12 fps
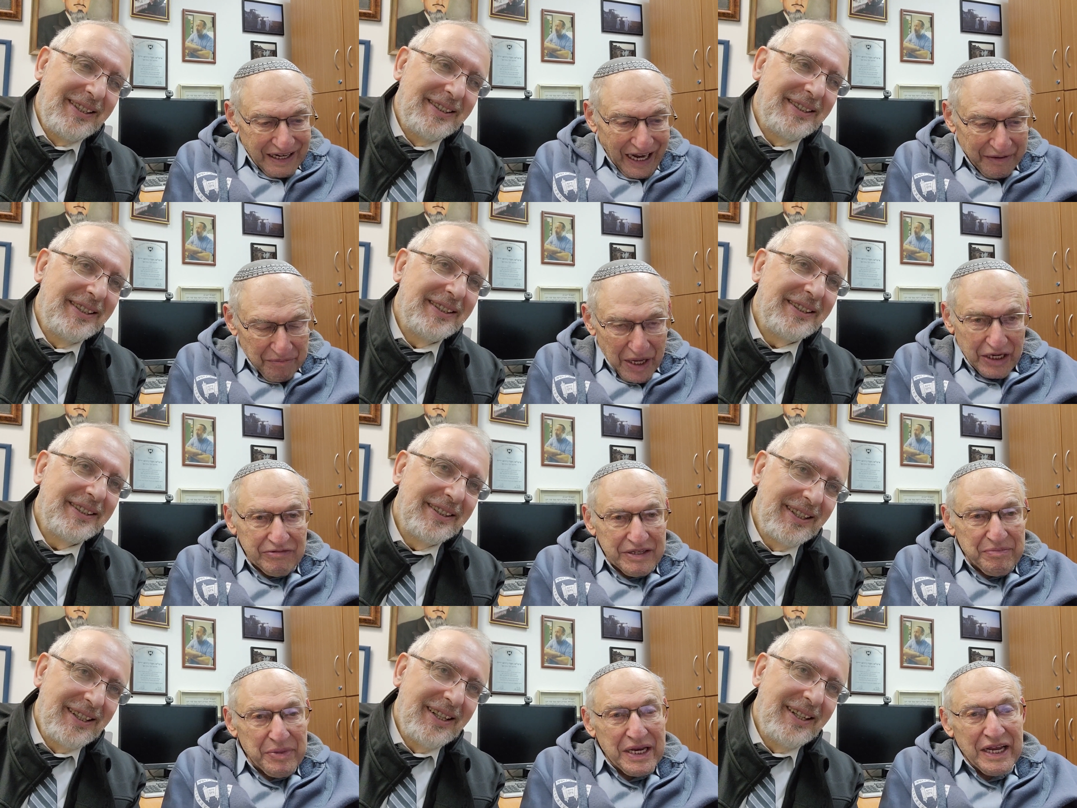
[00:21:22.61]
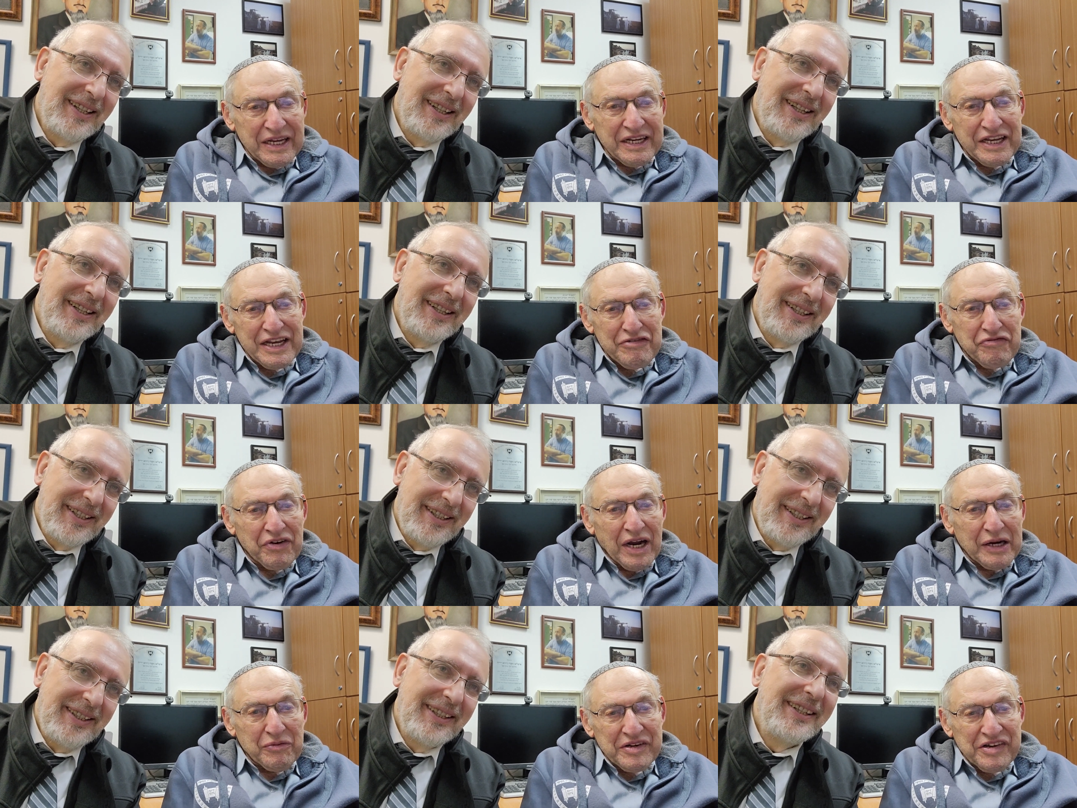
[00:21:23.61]
Speaker 1: I met her in Bnei Akiva.
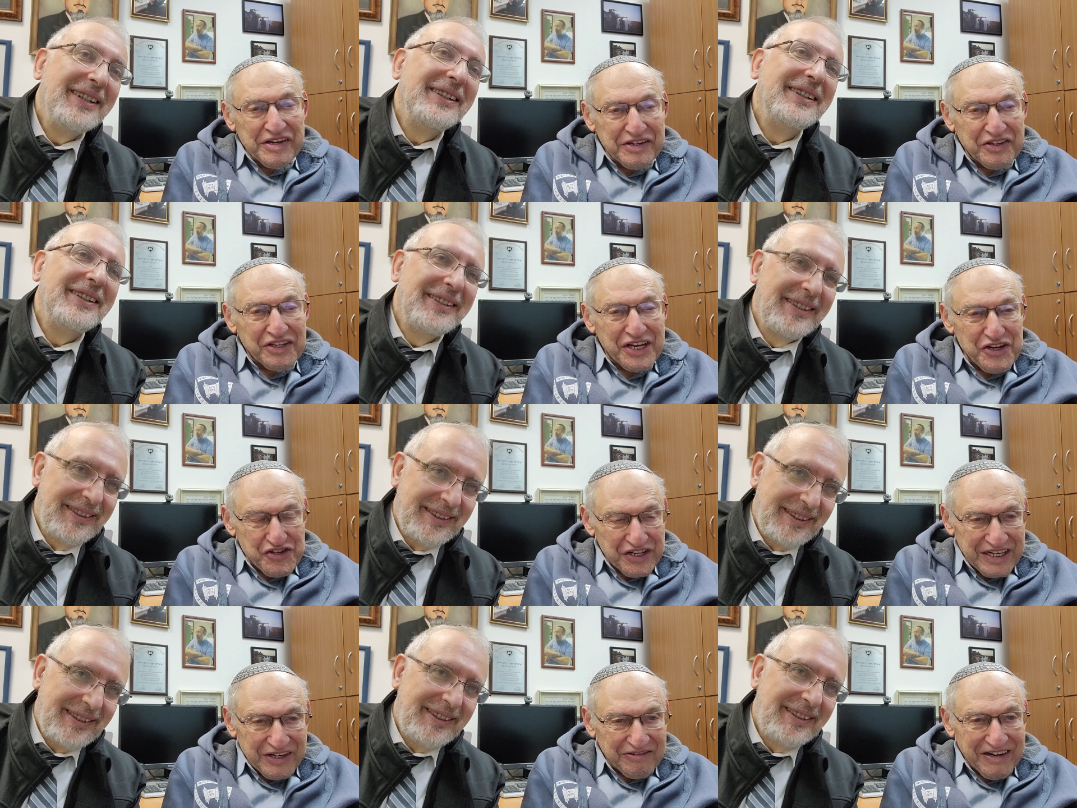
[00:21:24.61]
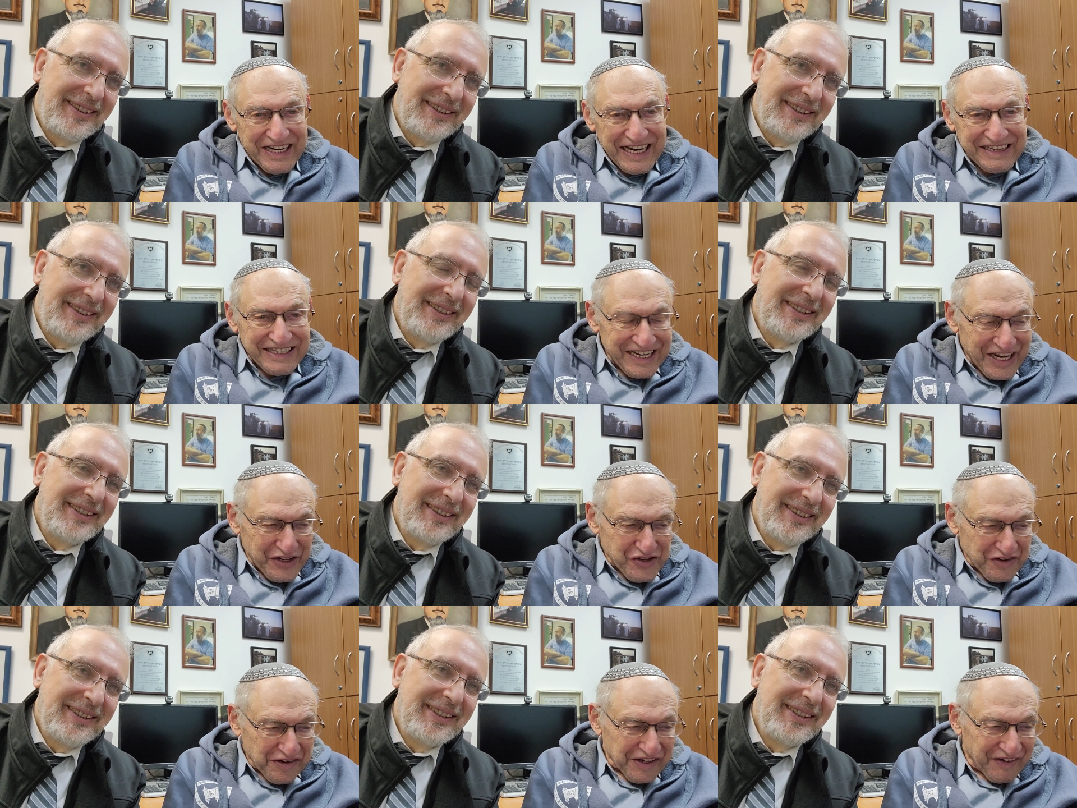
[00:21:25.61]
I was teaching already at the age
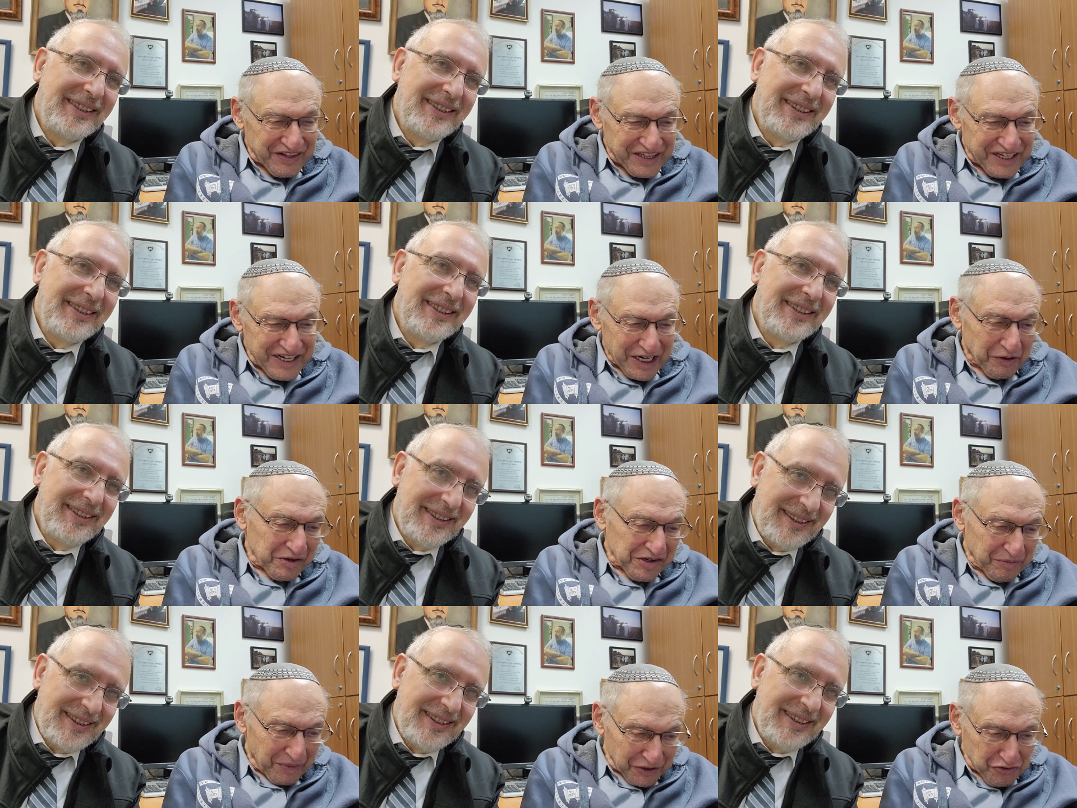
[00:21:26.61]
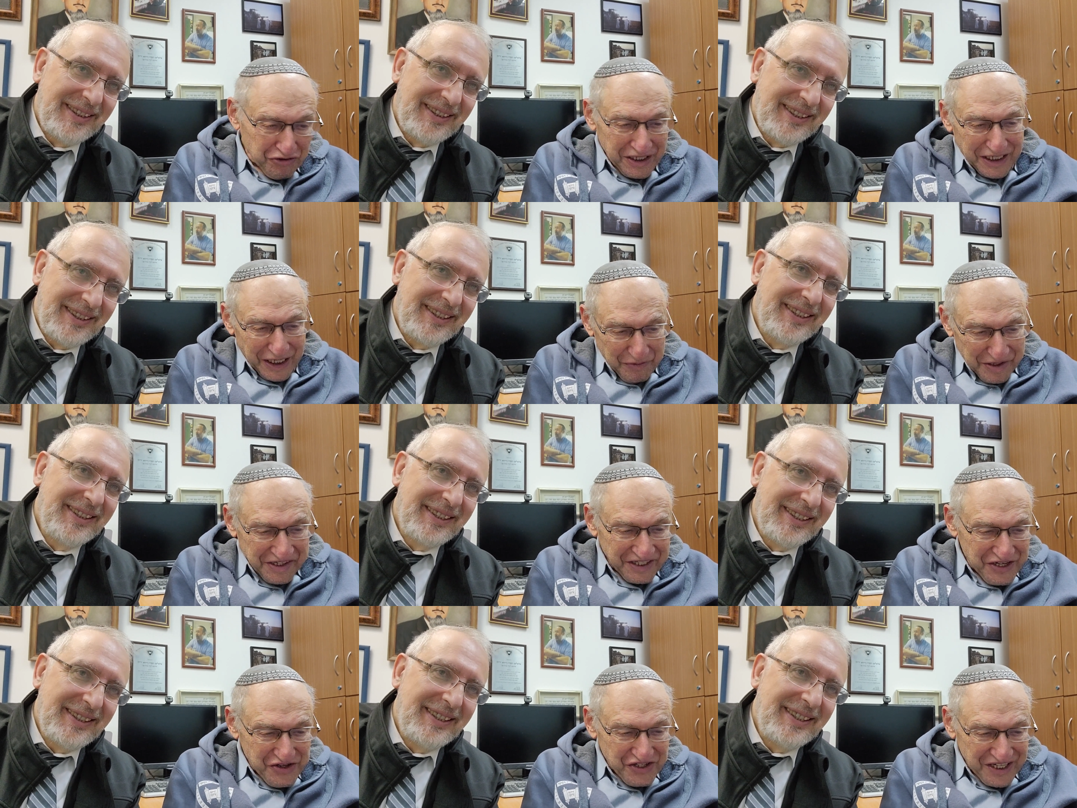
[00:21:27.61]
of 17. I was a Madrid. I was
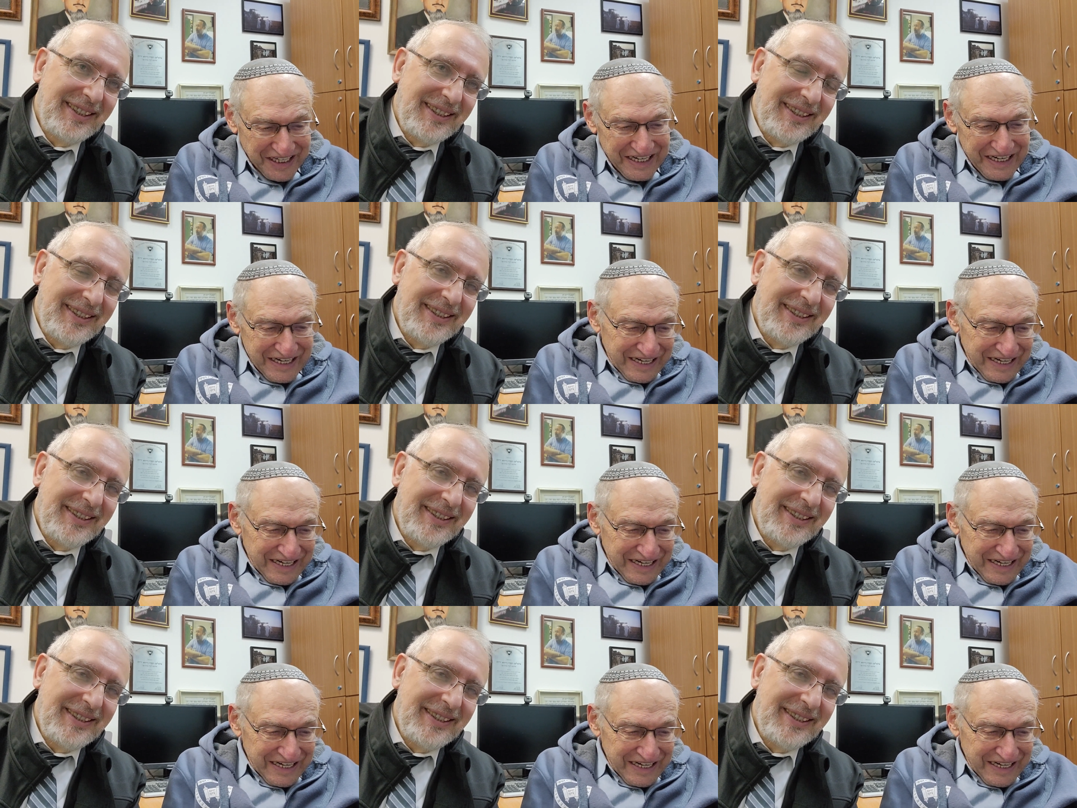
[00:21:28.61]
teaching